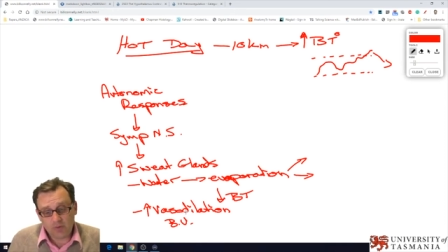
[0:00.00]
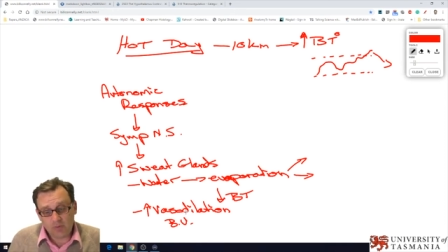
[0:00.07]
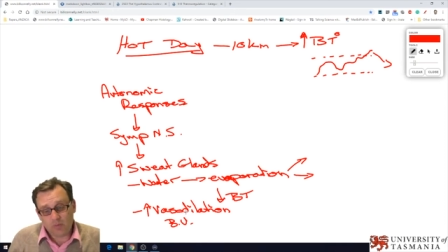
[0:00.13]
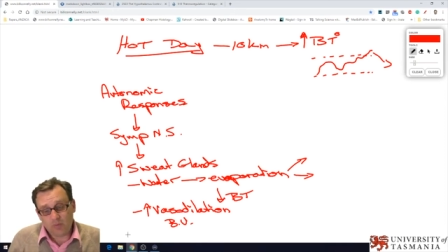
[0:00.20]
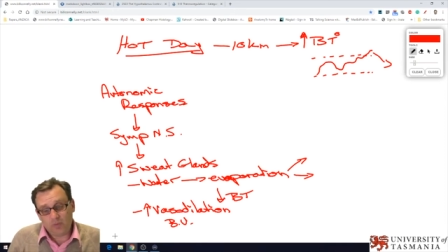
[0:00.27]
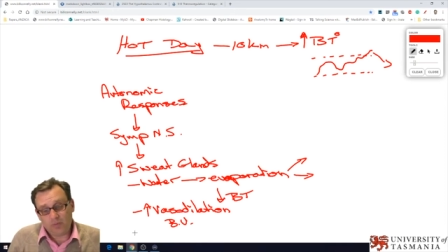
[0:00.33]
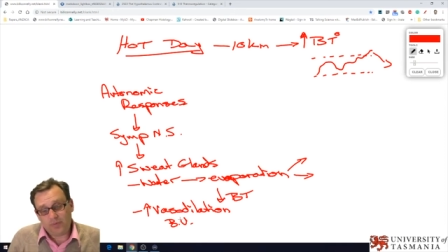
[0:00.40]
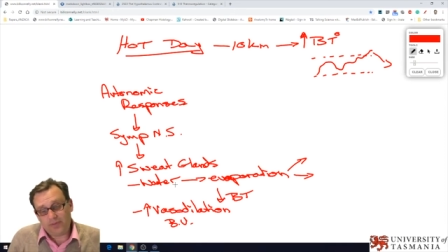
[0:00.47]

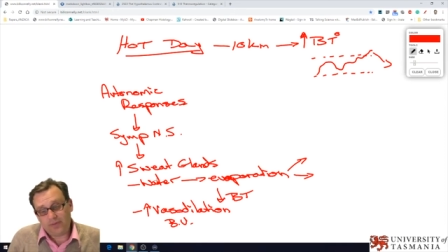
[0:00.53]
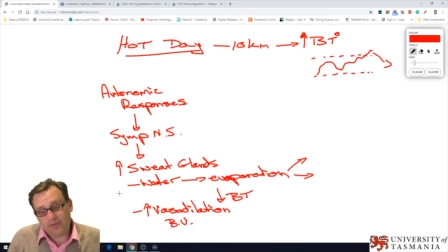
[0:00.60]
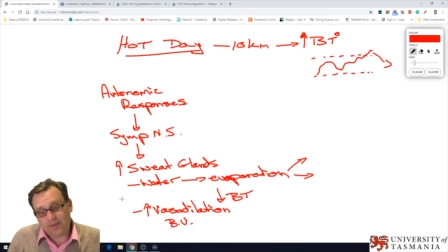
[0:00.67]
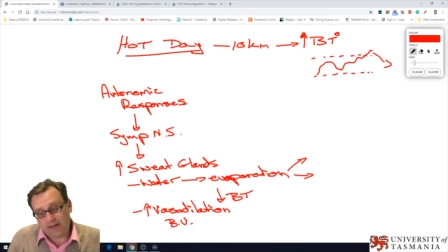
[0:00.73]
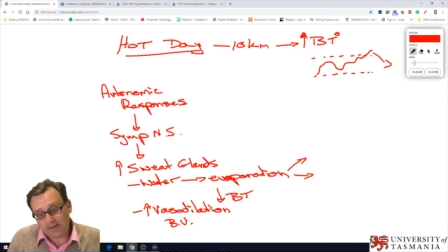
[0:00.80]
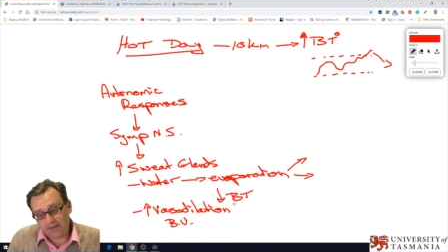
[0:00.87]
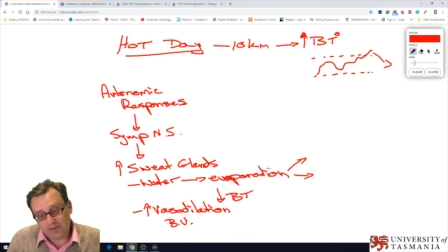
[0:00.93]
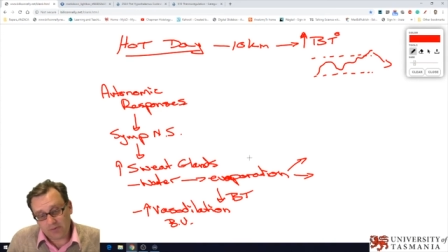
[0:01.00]
So
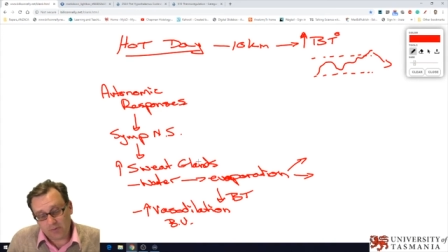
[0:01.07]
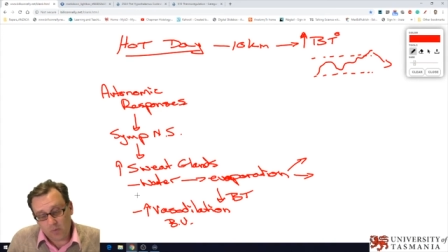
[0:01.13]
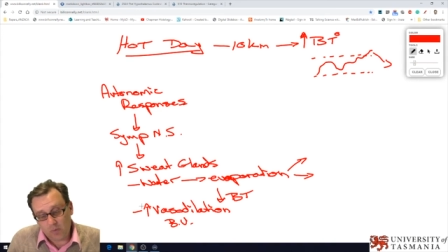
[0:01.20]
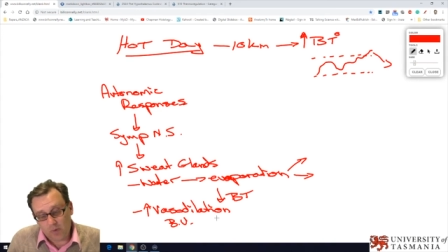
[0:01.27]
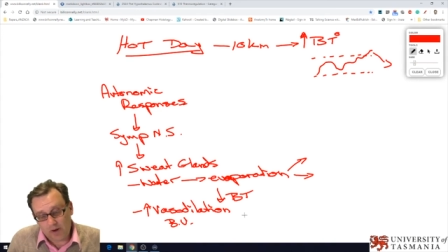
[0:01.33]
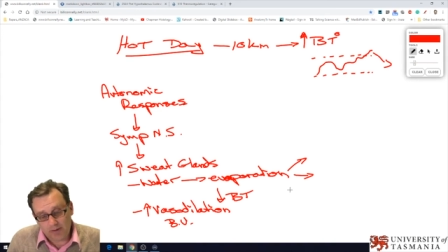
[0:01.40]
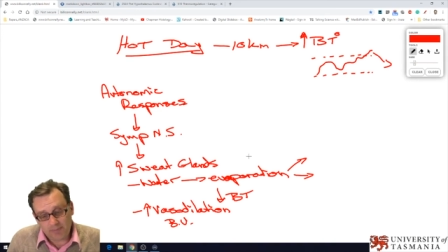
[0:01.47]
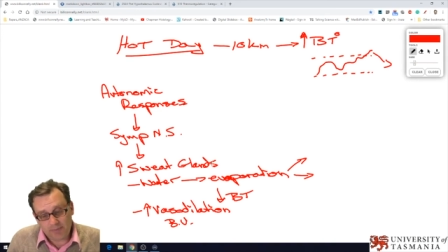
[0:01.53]

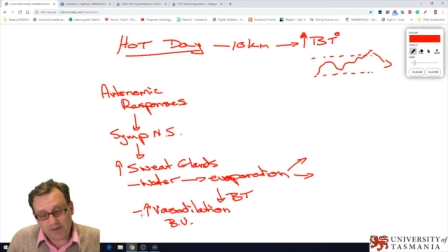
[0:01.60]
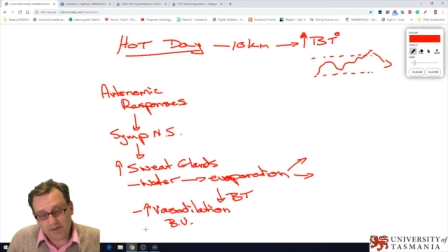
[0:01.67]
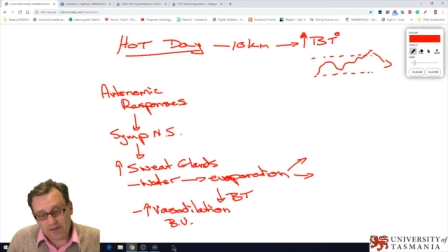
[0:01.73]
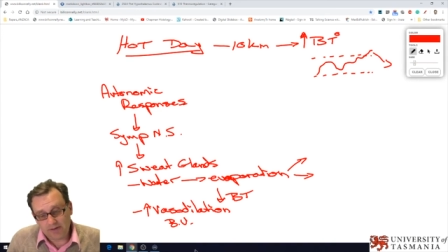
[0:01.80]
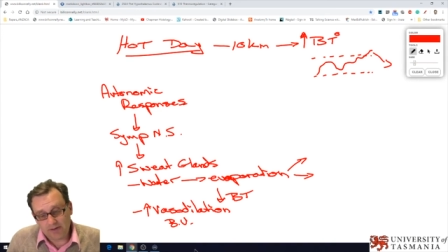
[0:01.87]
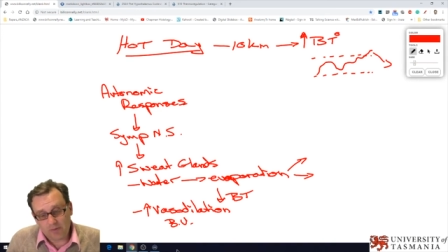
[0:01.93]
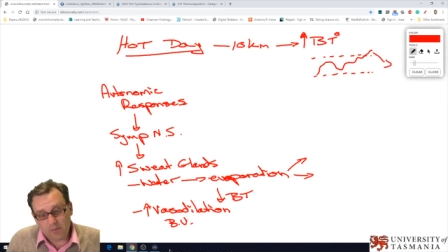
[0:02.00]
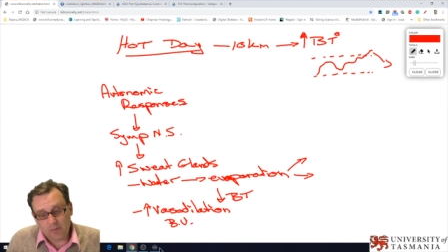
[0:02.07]
that's
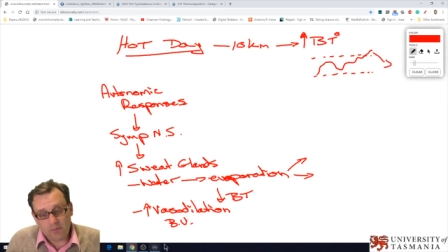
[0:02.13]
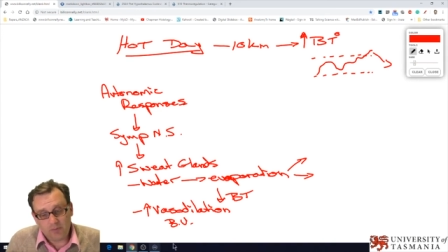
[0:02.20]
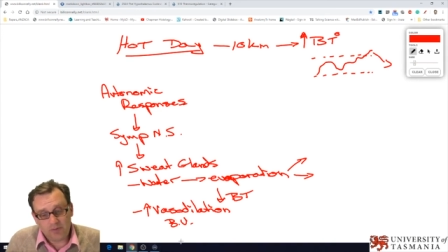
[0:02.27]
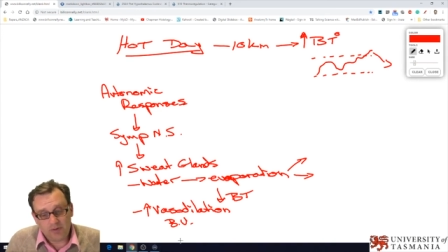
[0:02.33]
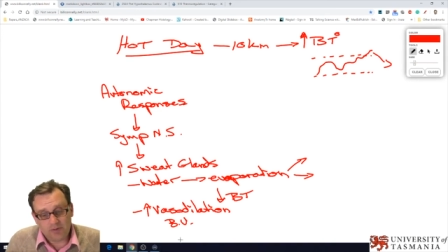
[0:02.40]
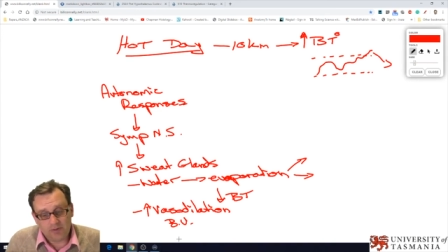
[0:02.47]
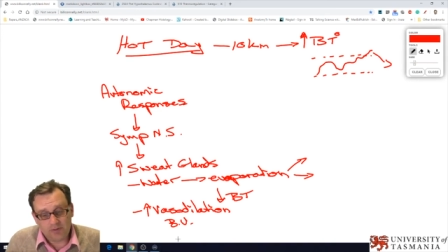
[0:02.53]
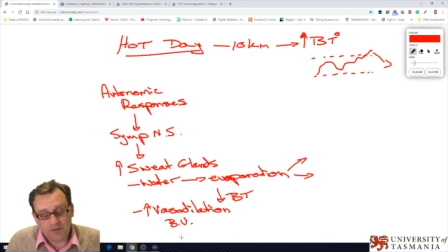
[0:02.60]
one
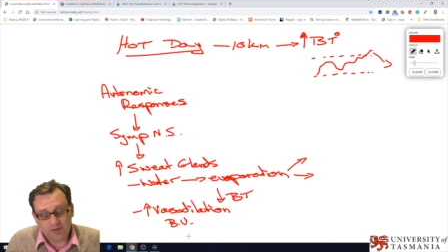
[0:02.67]
particular,